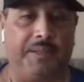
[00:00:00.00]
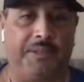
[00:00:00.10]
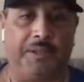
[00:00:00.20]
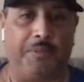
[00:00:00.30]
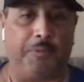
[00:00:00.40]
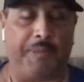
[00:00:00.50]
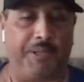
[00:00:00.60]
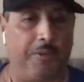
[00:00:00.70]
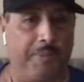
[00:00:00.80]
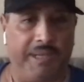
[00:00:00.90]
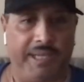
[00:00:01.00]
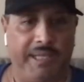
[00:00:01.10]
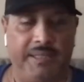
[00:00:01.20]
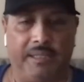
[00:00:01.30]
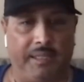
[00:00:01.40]
There will be
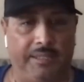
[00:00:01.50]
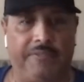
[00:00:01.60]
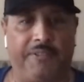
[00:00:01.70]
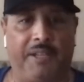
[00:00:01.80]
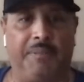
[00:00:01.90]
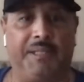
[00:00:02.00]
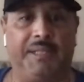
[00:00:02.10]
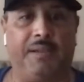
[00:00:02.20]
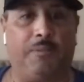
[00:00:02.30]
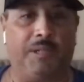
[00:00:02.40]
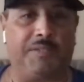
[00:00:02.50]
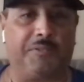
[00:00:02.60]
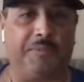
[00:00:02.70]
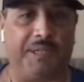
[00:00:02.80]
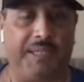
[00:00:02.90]
nobody in the Clinton family that wants
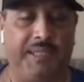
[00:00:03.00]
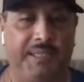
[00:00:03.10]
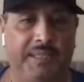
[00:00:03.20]
for money.